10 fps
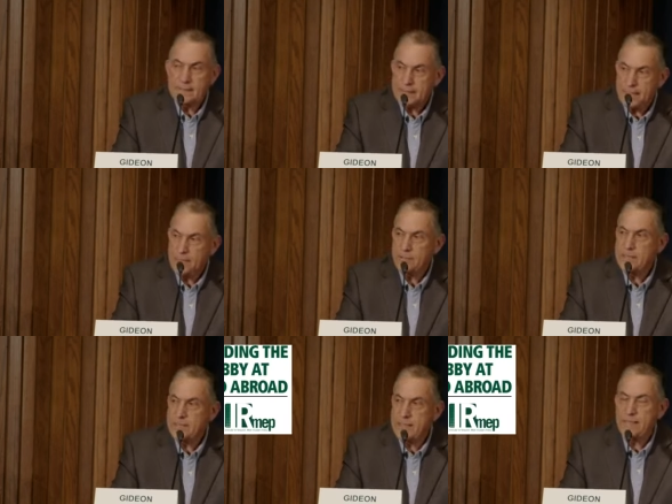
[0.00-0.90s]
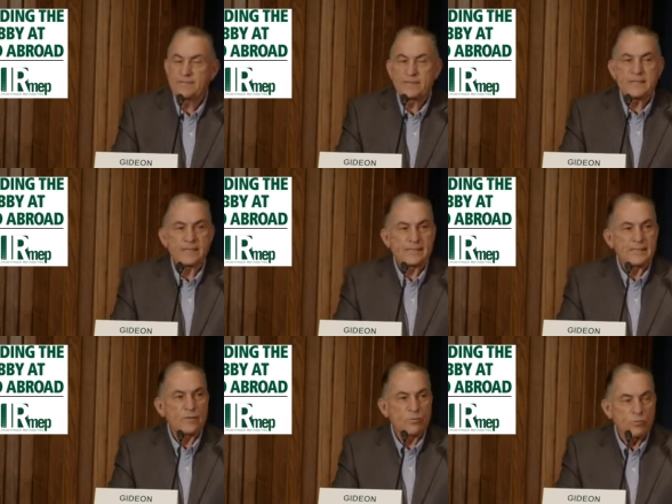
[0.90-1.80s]
Zionist left is
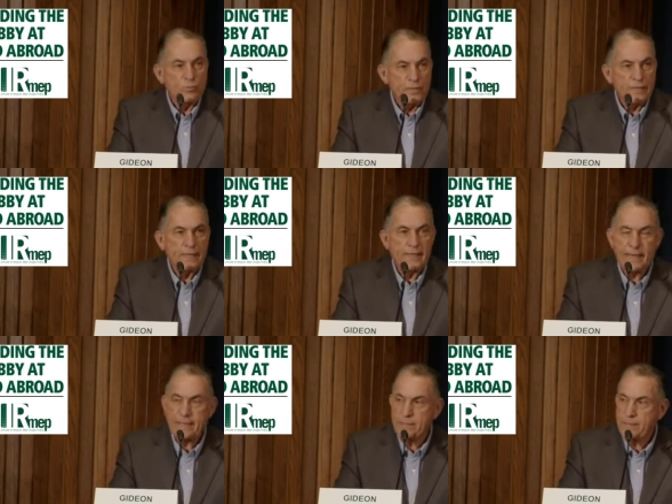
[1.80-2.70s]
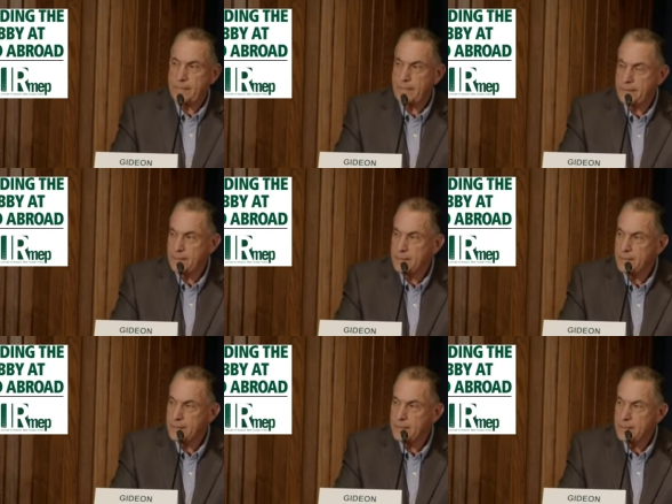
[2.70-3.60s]
the real enemy
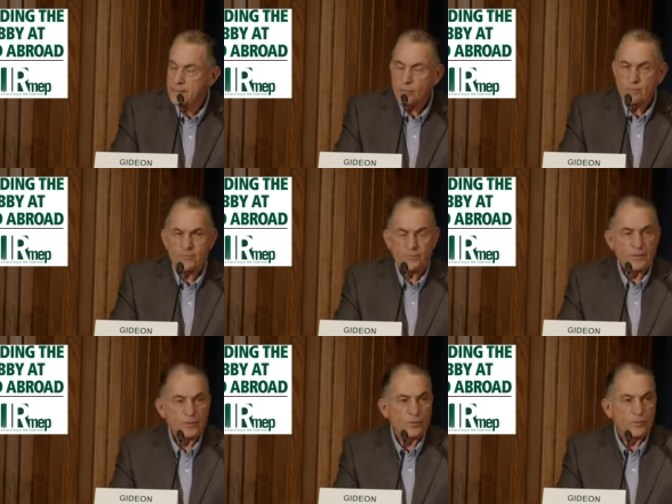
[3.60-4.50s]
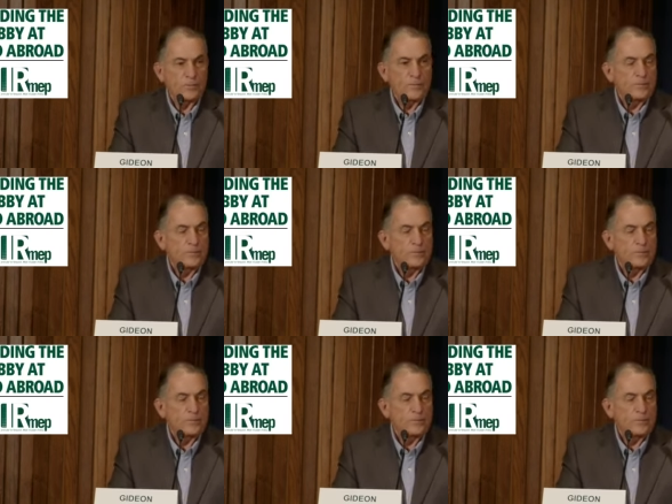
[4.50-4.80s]
of freedom,